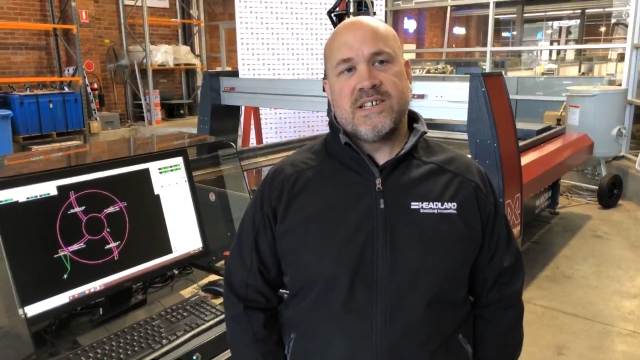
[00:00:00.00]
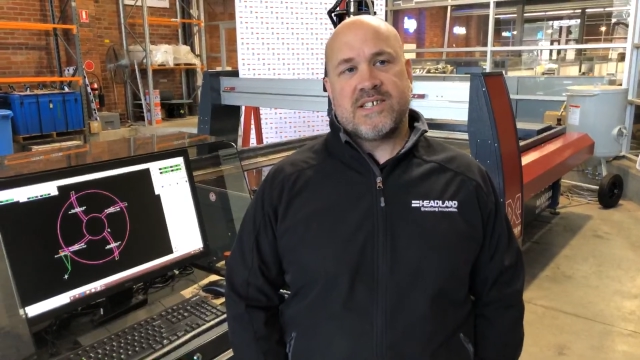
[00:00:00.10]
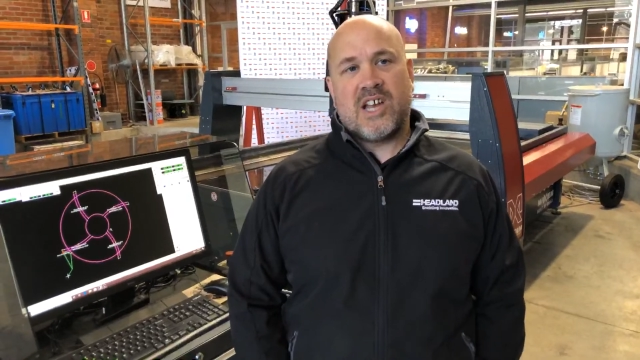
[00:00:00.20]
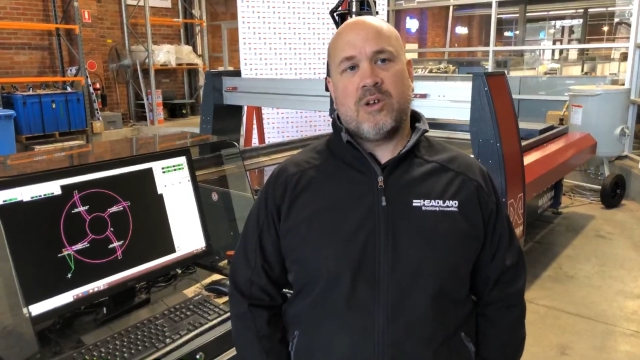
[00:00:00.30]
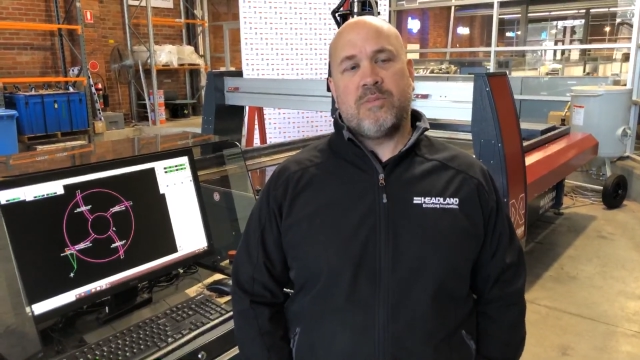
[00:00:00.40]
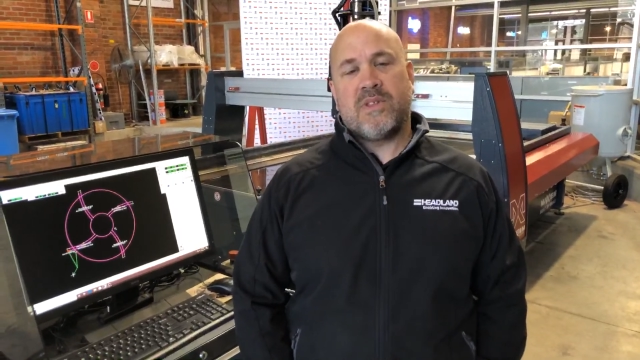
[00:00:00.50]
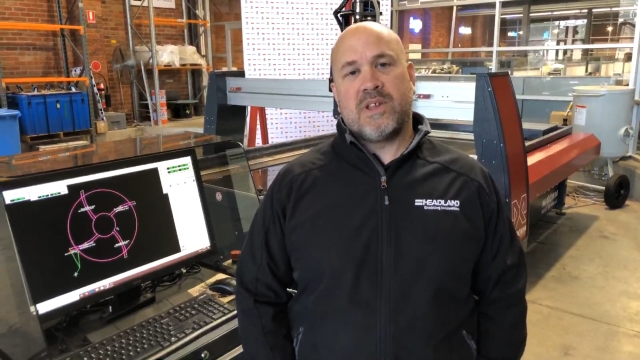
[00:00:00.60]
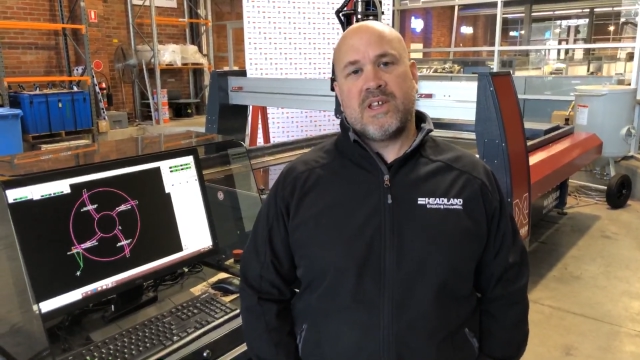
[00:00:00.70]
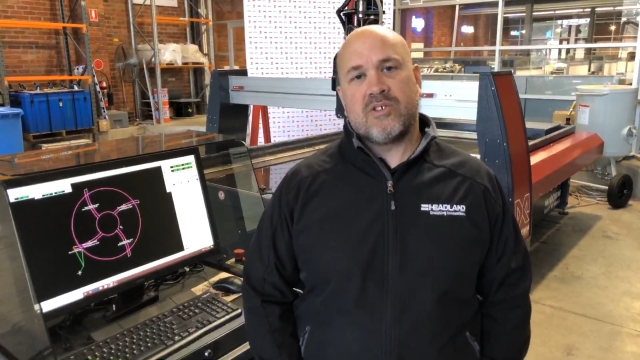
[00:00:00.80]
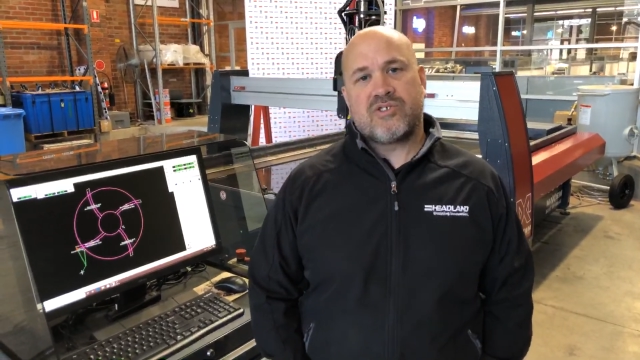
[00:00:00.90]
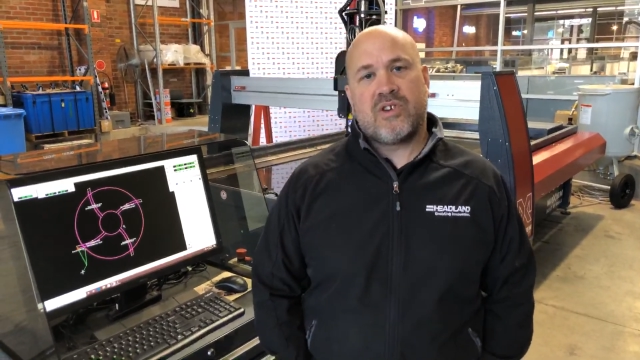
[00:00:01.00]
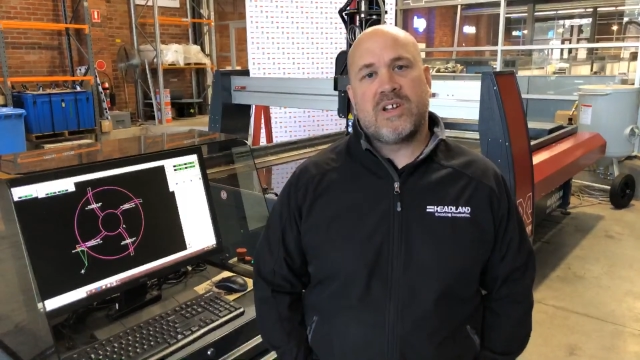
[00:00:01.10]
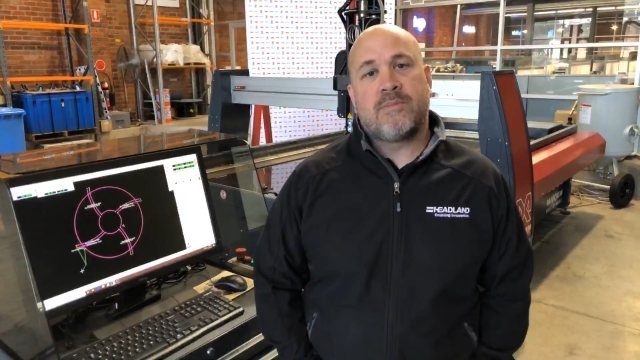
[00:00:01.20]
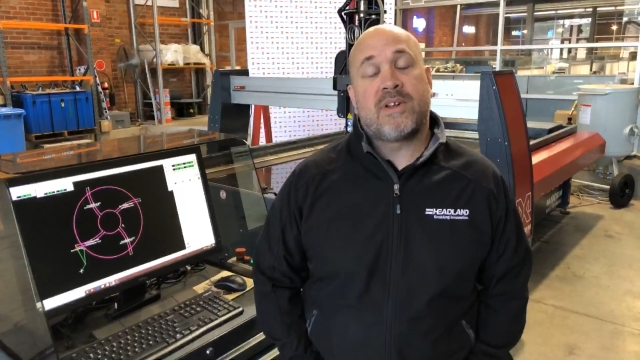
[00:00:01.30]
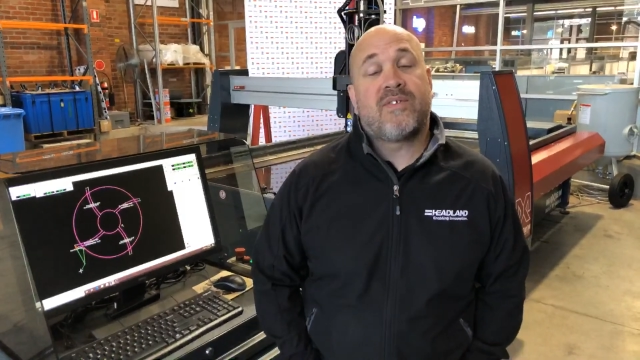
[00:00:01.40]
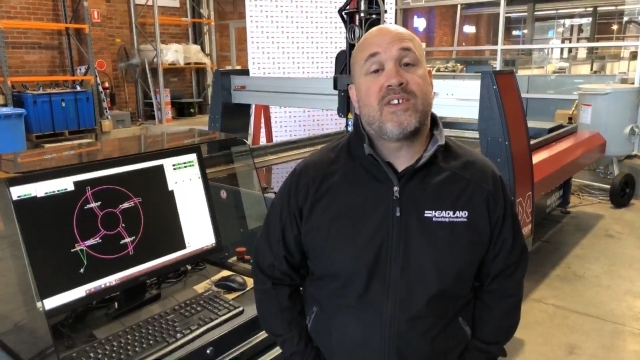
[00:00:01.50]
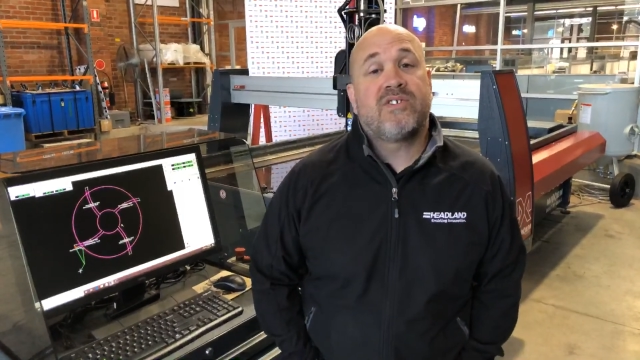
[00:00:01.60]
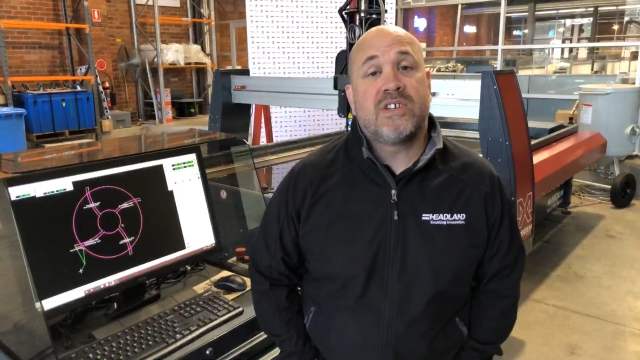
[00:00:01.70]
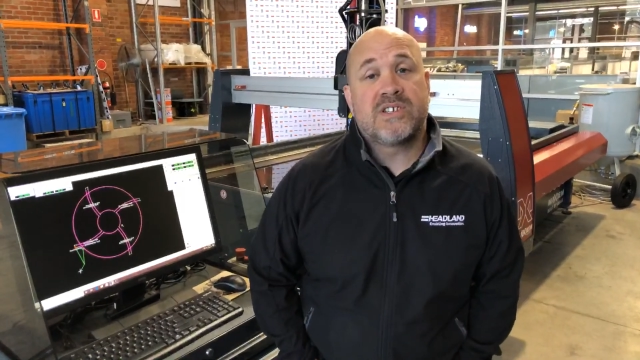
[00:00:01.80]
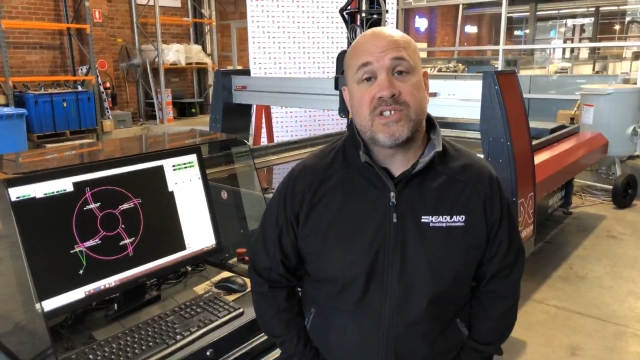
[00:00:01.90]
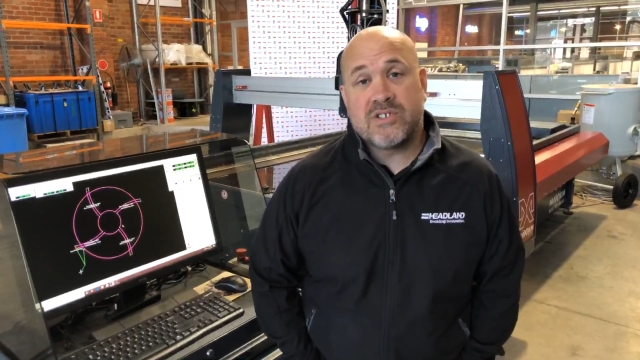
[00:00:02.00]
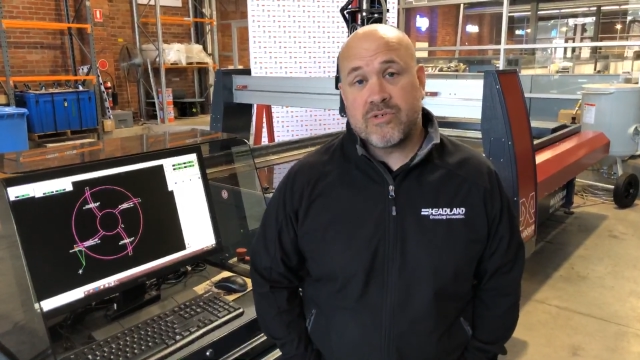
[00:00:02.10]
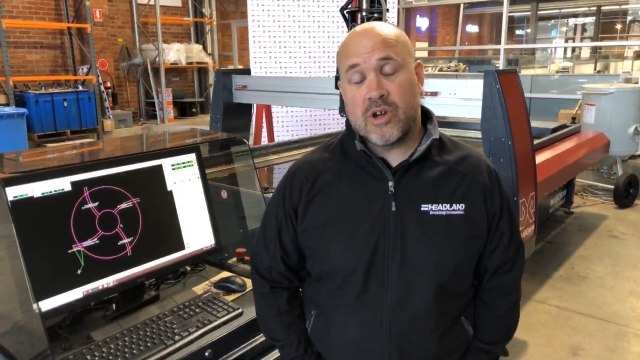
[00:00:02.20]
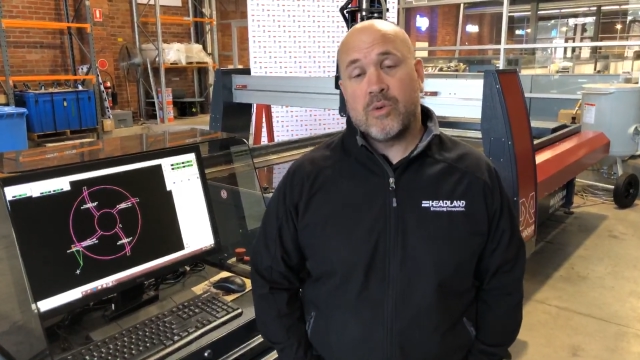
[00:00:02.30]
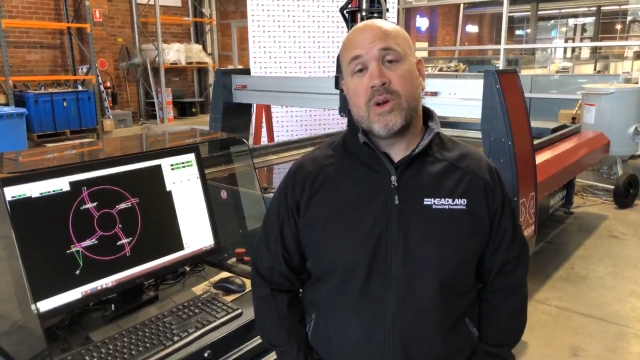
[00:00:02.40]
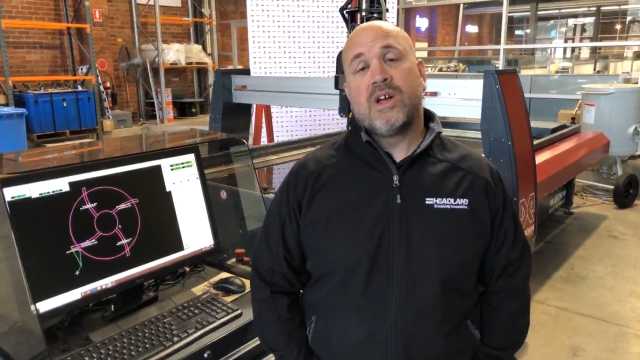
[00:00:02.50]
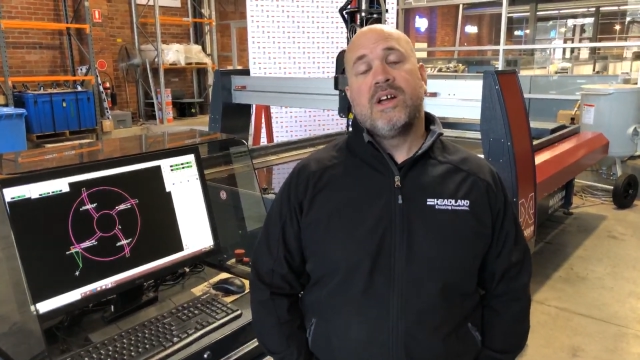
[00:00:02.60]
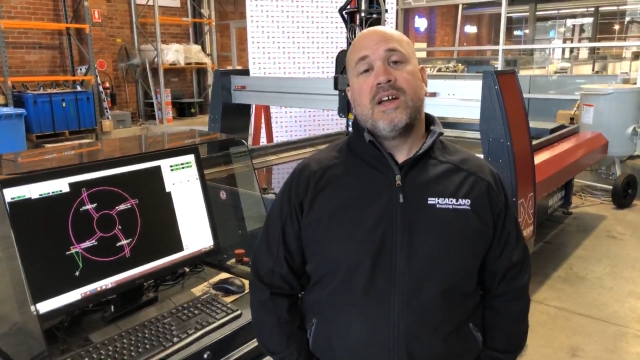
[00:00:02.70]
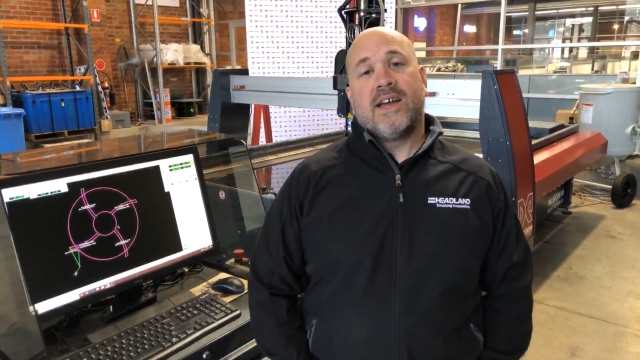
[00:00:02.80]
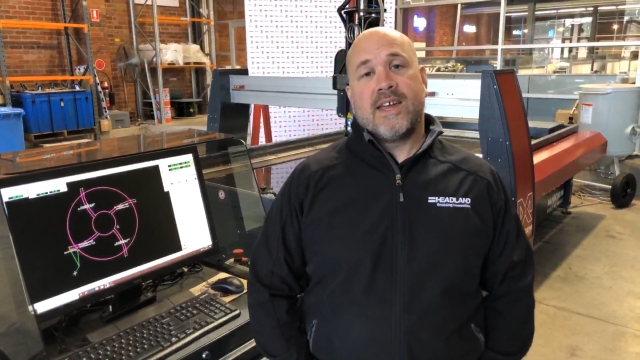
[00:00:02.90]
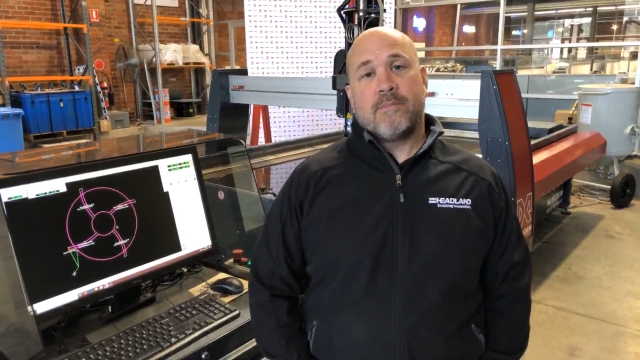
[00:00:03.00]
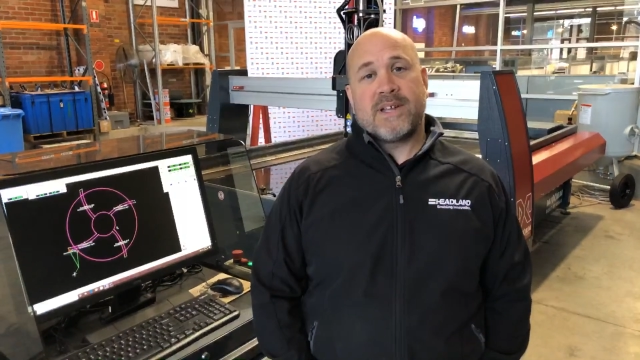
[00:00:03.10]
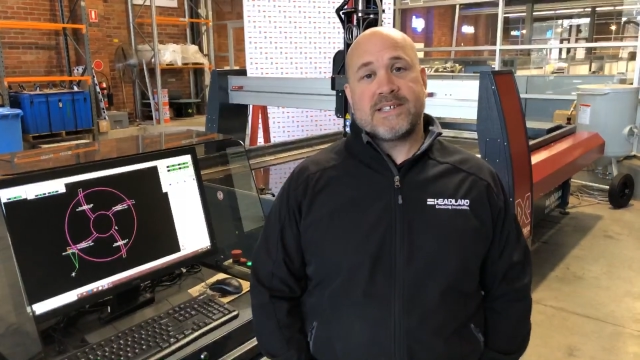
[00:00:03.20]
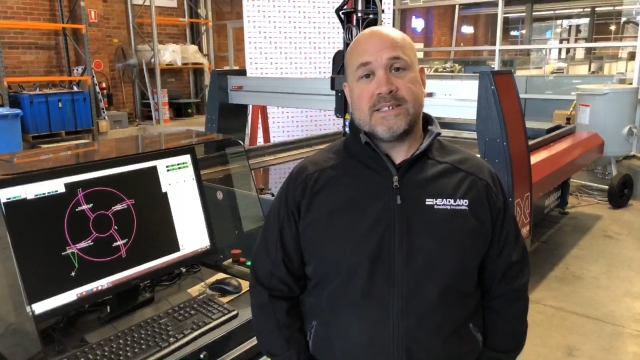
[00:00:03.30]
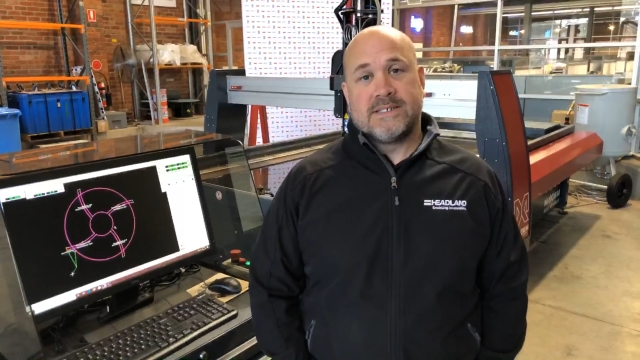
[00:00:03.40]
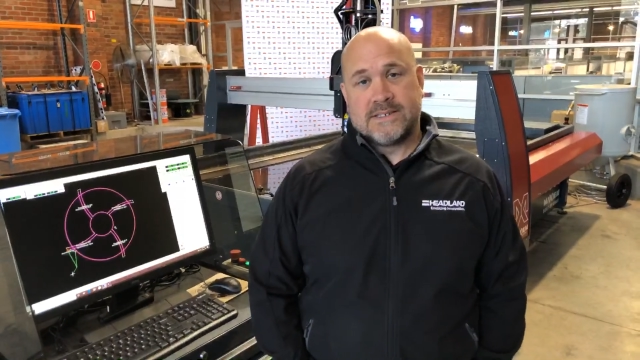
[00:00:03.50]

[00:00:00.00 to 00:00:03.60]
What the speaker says: to help the Australian manufacturing industry grow and get better.